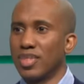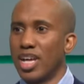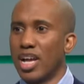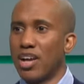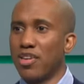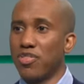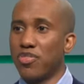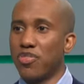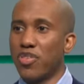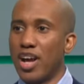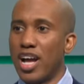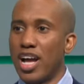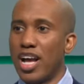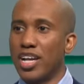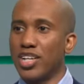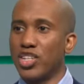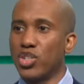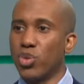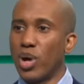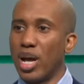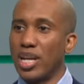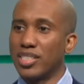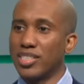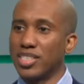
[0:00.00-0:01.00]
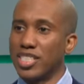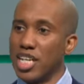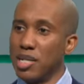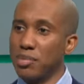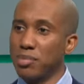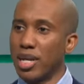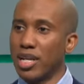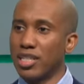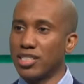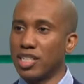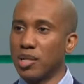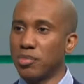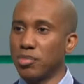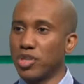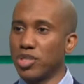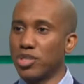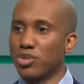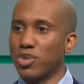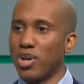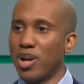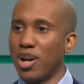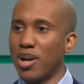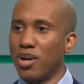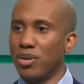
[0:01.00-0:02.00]
I'm fine. Do I seem like
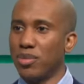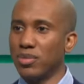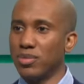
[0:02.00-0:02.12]
something's wrong?